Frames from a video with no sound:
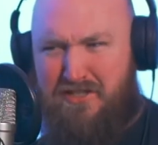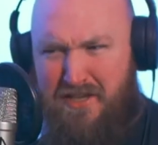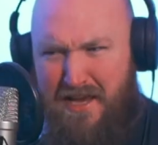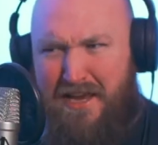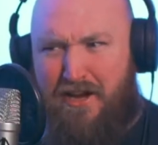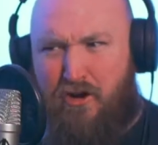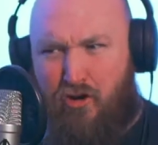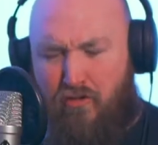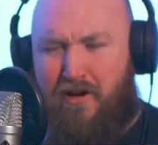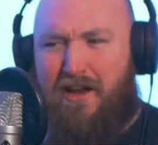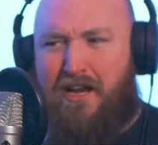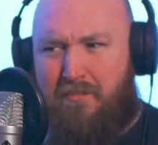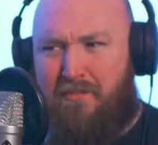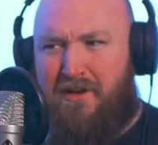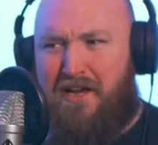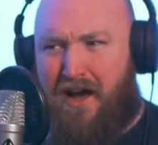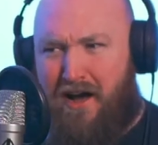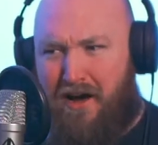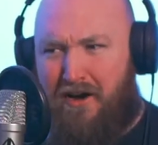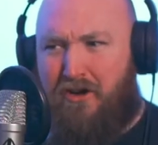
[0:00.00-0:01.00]

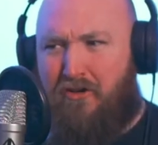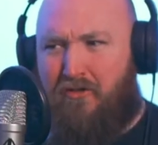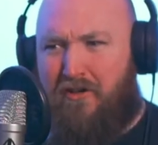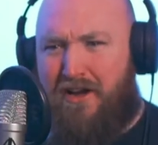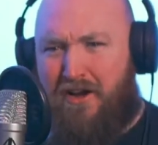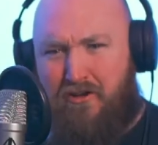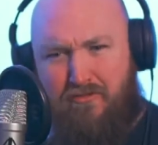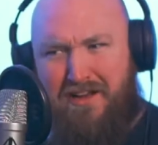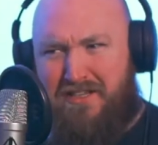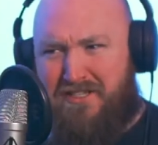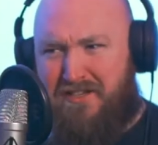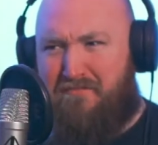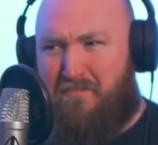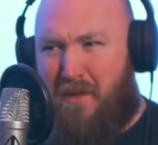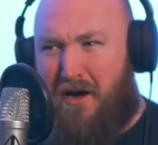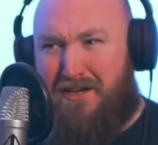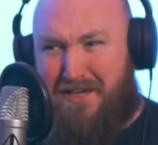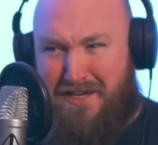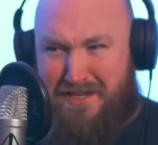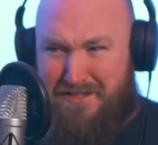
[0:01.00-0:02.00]
incredibly hungry, aggressive
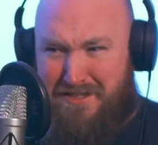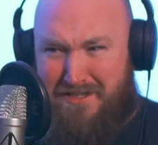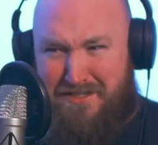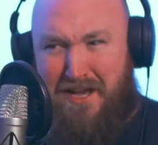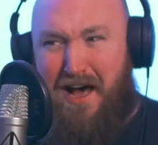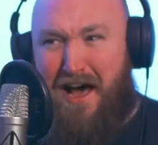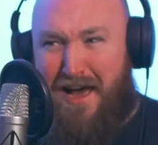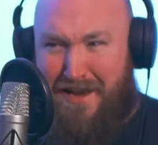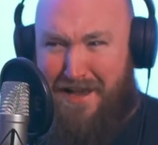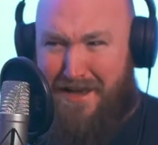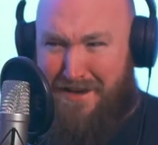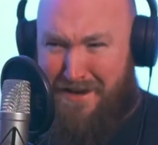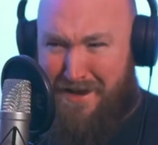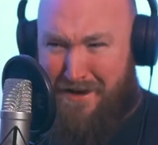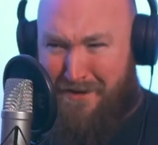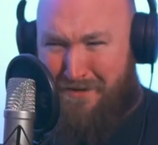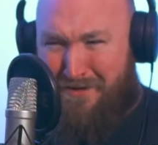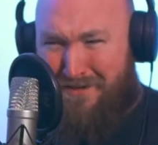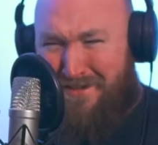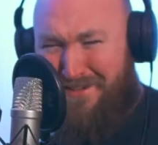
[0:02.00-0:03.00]
monkeys in Thailand now.